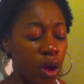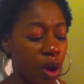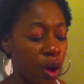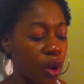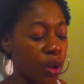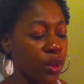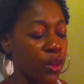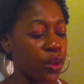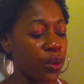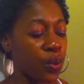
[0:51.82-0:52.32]

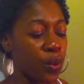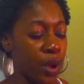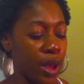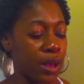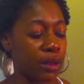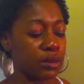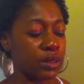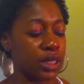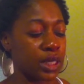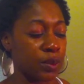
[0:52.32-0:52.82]
All the
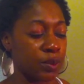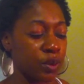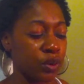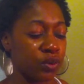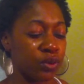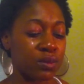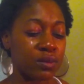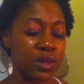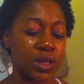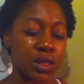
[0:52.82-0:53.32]
while dipping
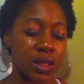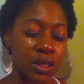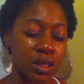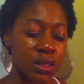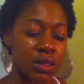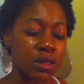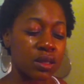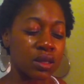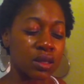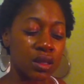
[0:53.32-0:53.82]
from
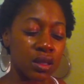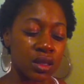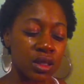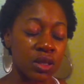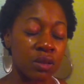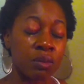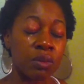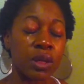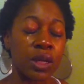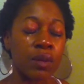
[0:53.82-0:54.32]
sister to
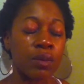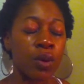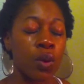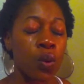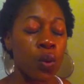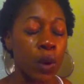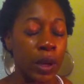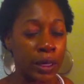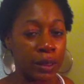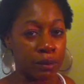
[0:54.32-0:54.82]
sister, blaming
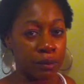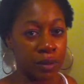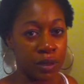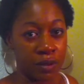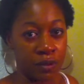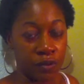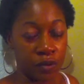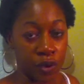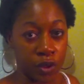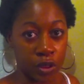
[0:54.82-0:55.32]
white
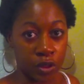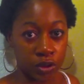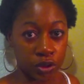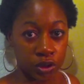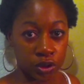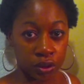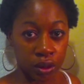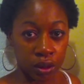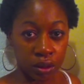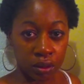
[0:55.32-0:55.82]
men for their
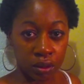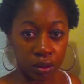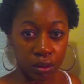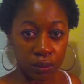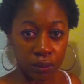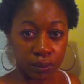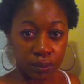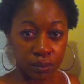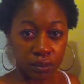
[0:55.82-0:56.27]
struggle.